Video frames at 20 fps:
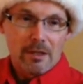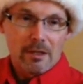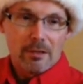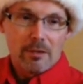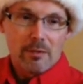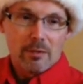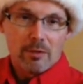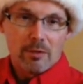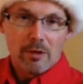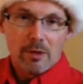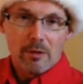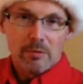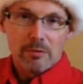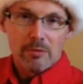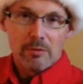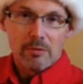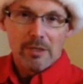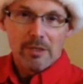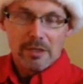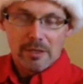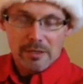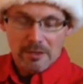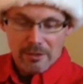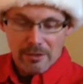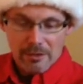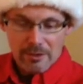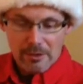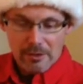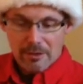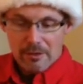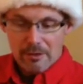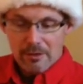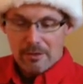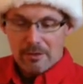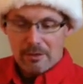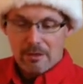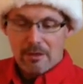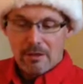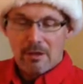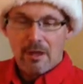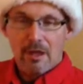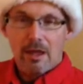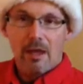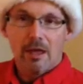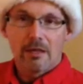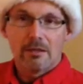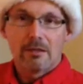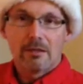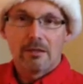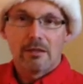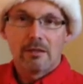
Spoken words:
The problem is that